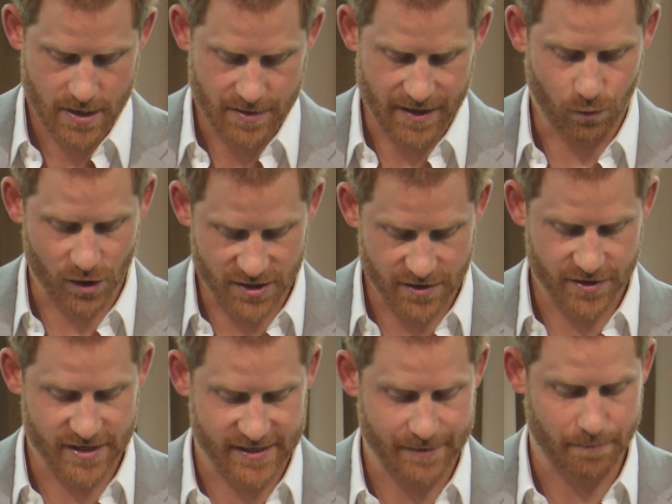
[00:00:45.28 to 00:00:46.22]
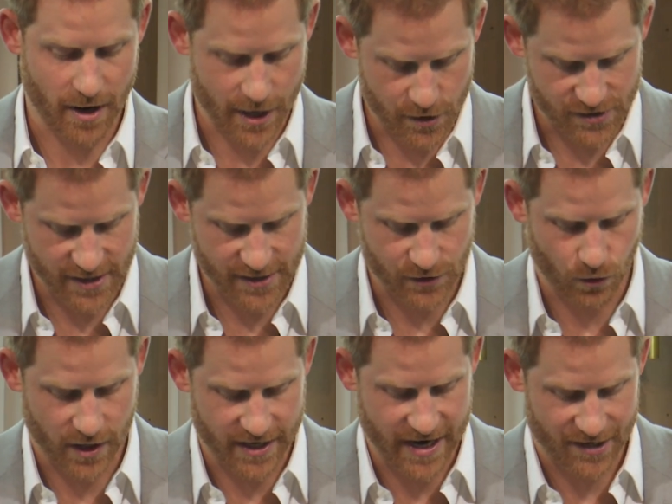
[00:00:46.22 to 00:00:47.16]
There wasn't this symbiosis or
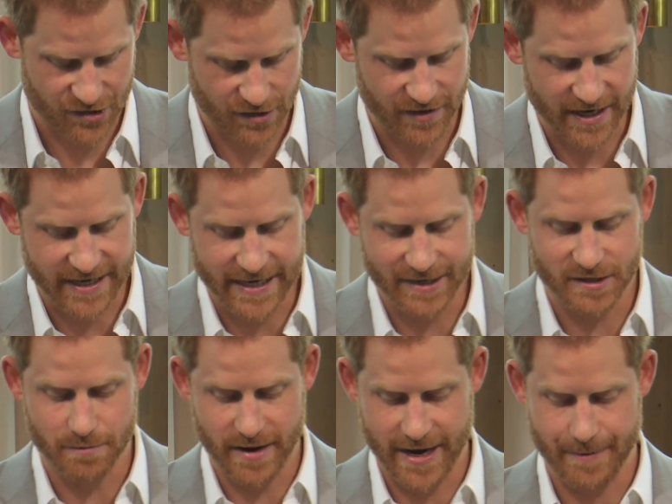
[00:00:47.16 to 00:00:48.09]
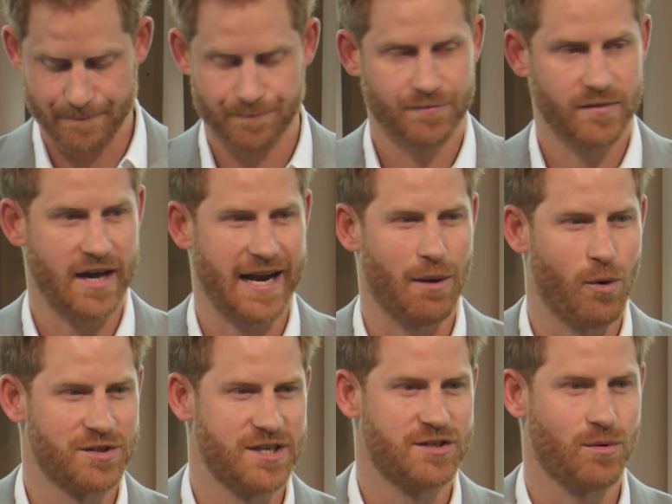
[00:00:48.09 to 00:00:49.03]
connection there needed to be, and I
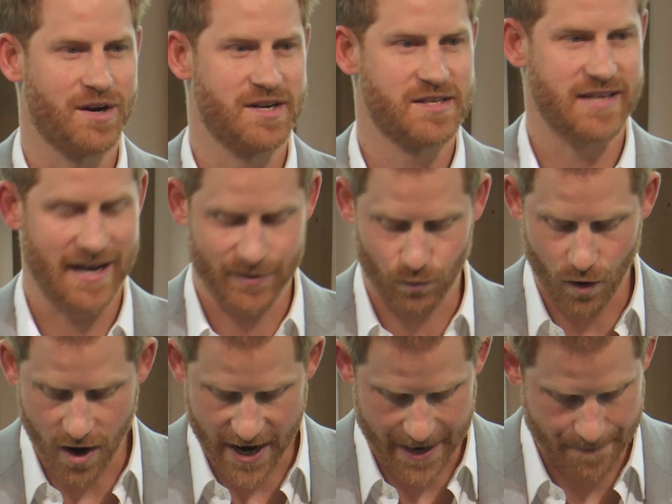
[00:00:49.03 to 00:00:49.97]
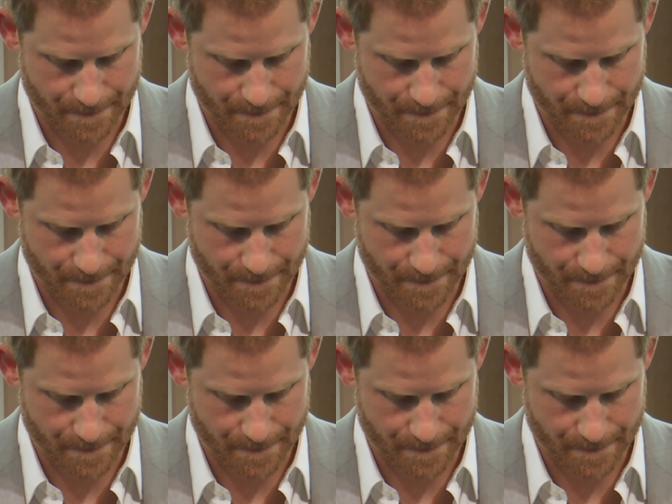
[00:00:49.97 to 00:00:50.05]
wanted to understand why.